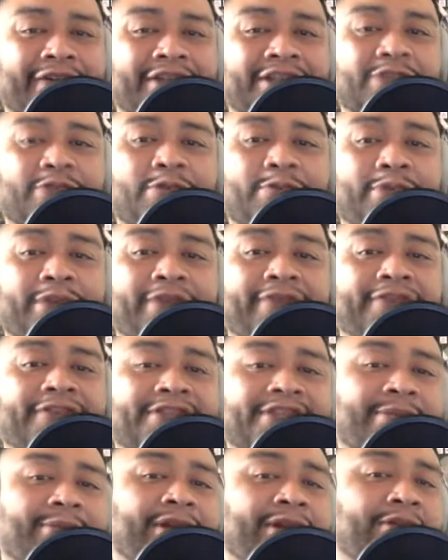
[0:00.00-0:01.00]
This would be for
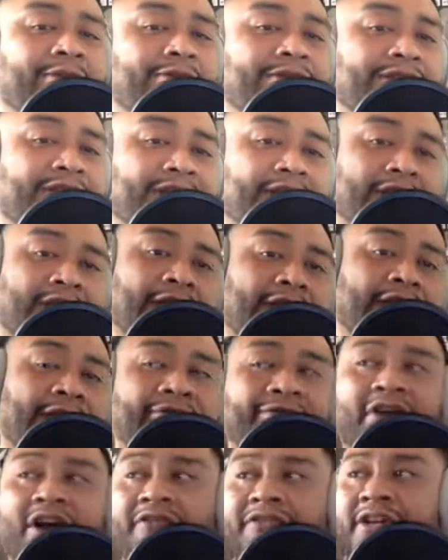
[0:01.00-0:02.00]
somebody who is
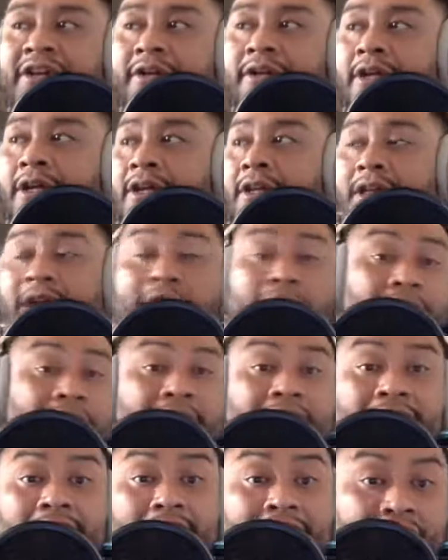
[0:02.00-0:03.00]
involved in like
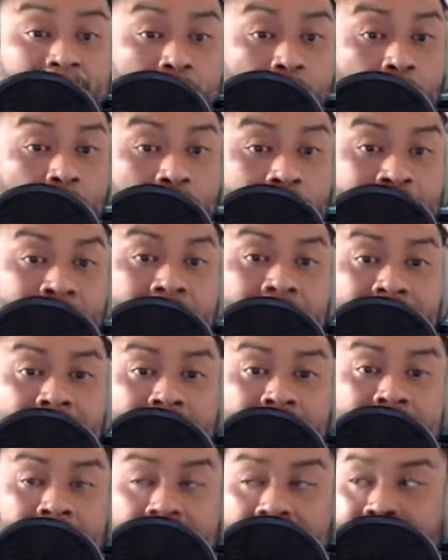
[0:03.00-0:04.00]
that loves horror,
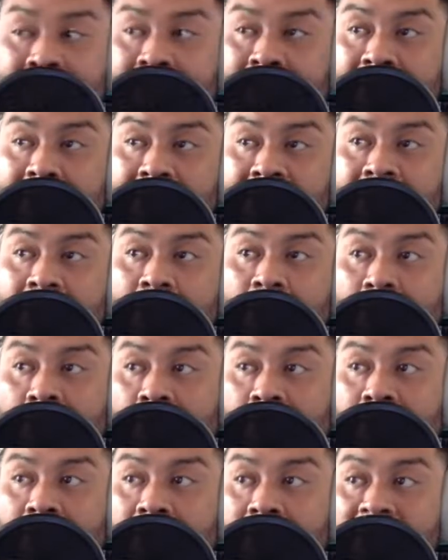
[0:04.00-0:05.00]
um,
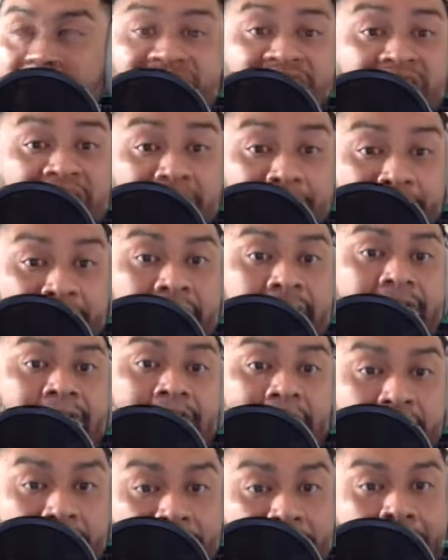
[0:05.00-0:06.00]
loves independent
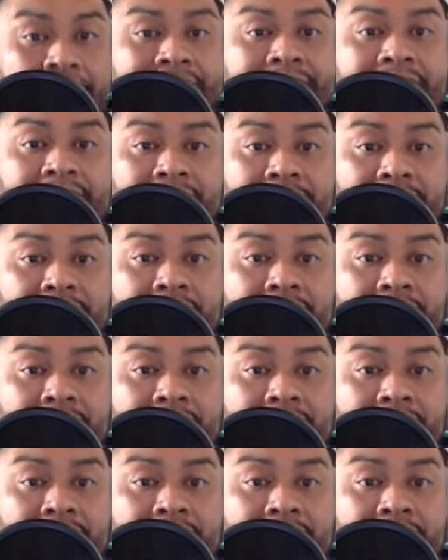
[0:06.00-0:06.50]
titles,